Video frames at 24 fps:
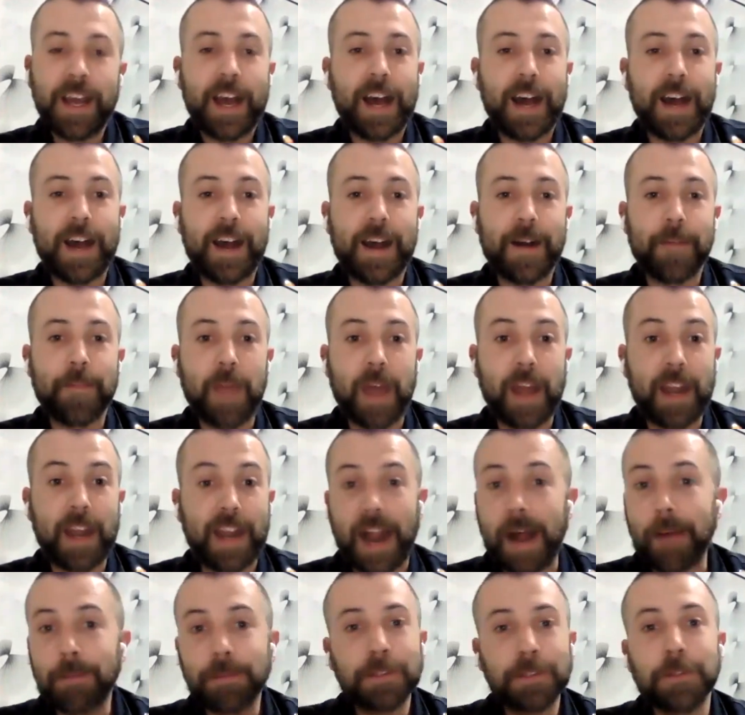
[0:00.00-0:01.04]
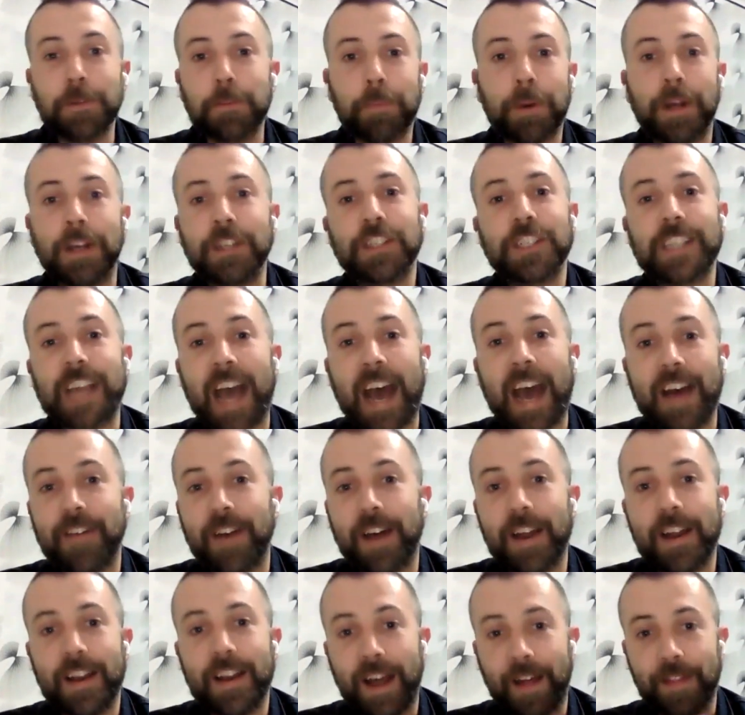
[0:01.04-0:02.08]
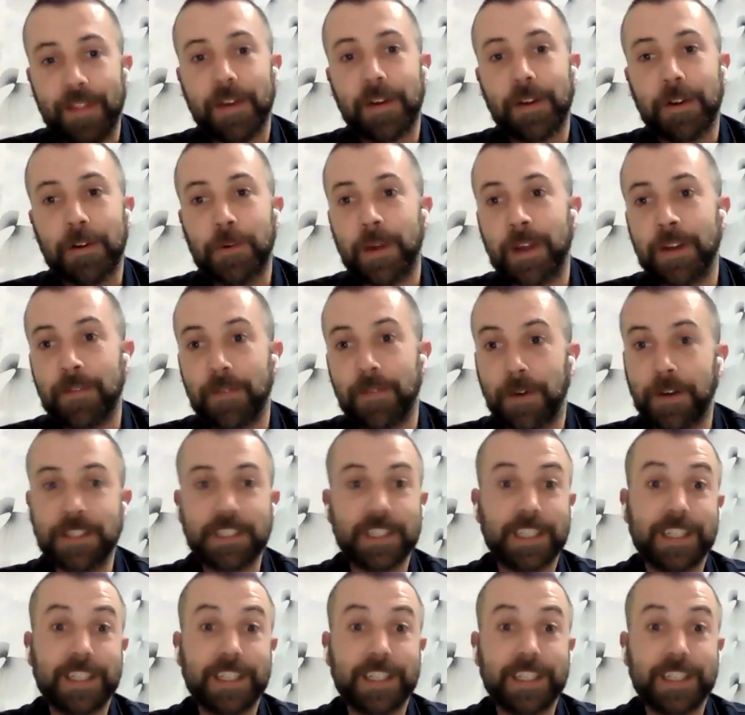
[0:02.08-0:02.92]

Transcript: and an absolute pleasure to have another queer voice,